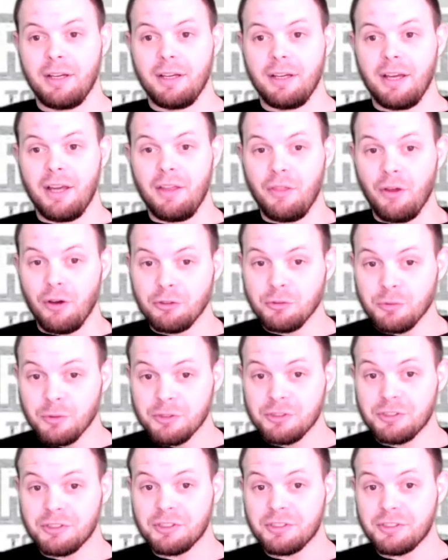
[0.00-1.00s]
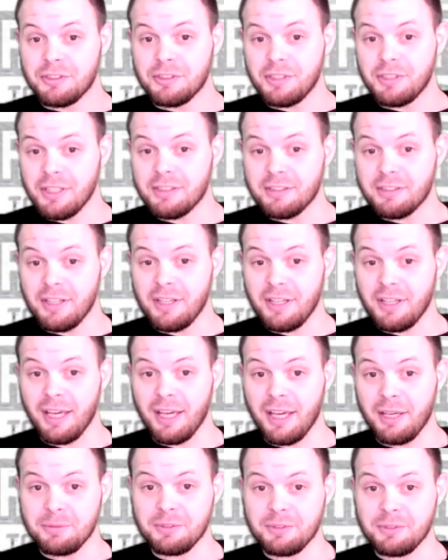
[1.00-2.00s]
And those were
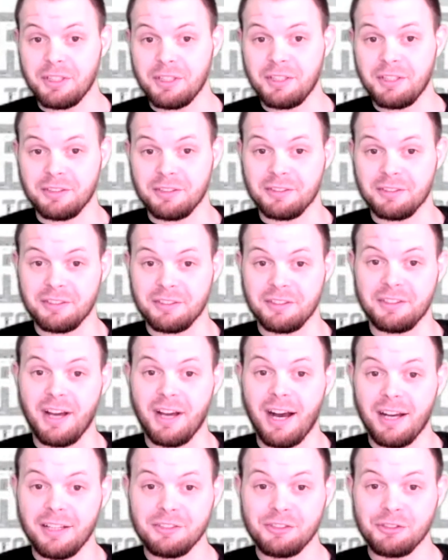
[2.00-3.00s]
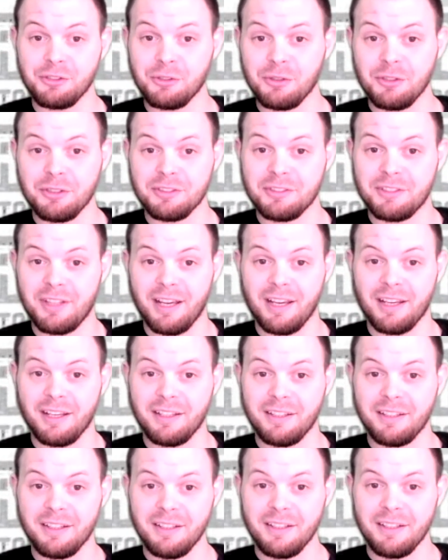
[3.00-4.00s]
16-game seasons. In Don Shula's
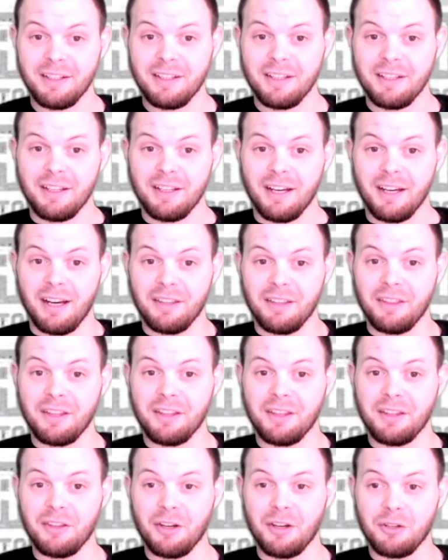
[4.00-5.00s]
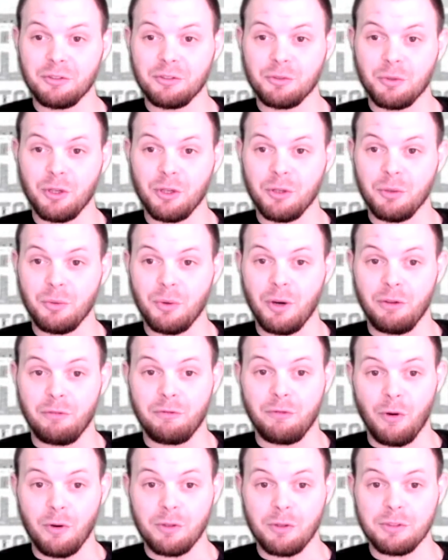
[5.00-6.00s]
day, I think those were,
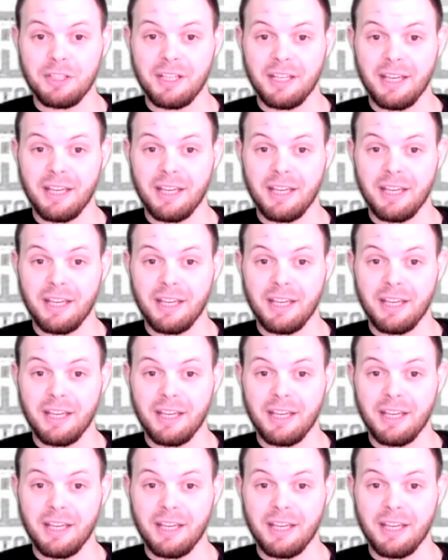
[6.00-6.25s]
14